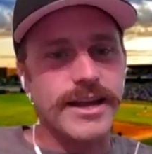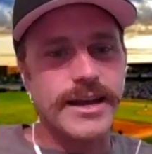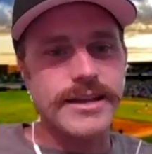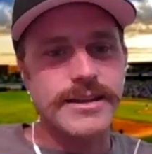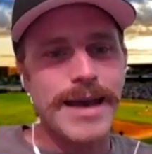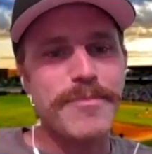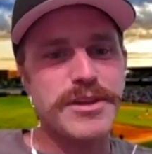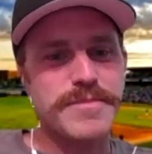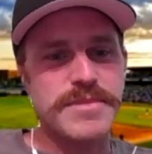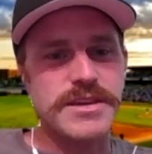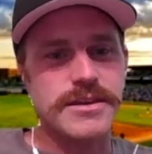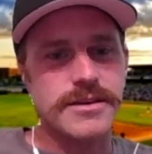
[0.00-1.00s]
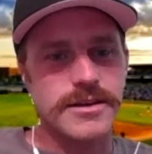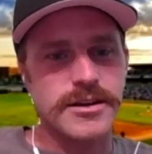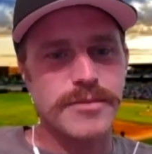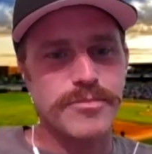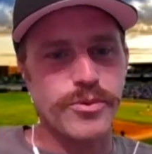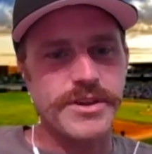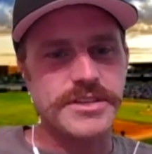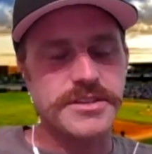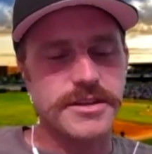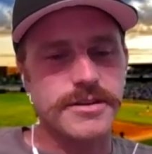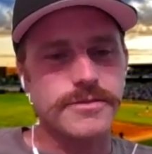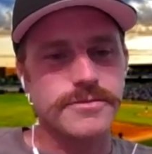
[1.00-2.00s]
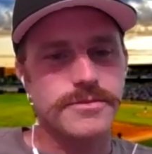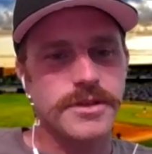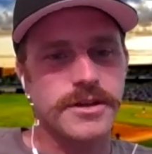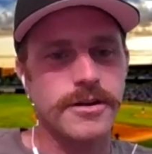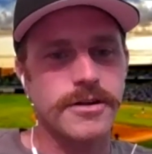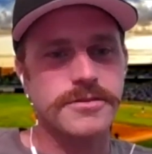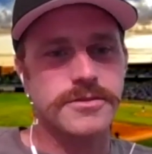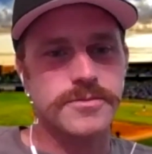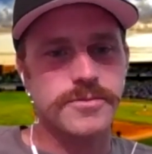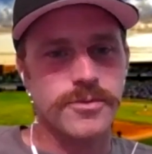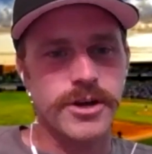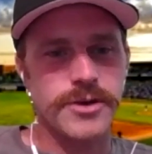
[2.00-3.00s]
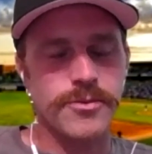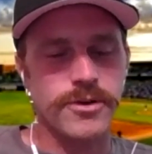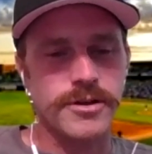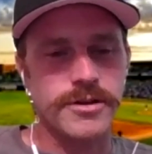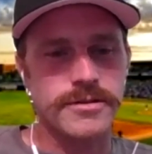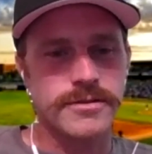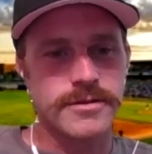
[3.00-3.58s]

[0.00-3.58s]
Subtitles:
It happened to me a couple weeks ago. The Cards were in one,